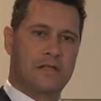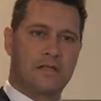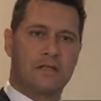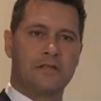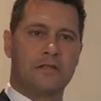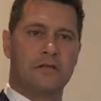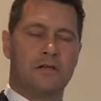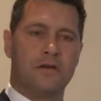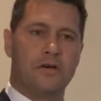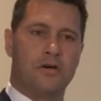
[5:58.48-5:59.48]
in London
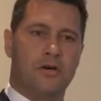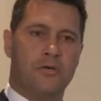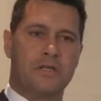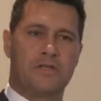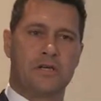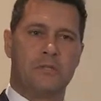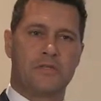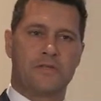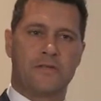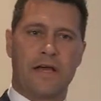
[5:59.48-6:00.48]
or in
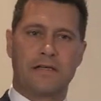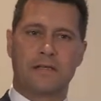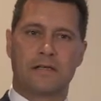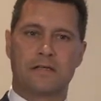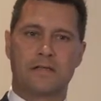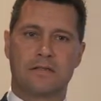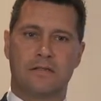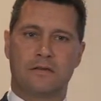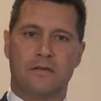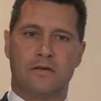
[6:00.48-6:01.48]
terms of Essex,
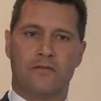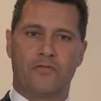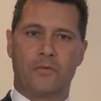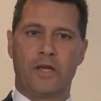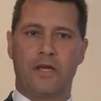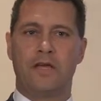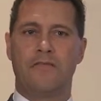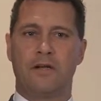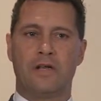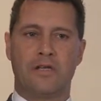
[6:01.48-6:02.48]
from
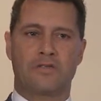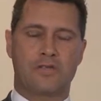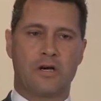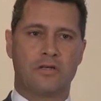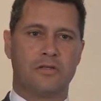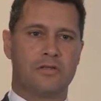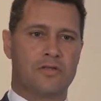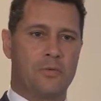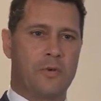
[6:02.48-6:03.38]
even in Scotland to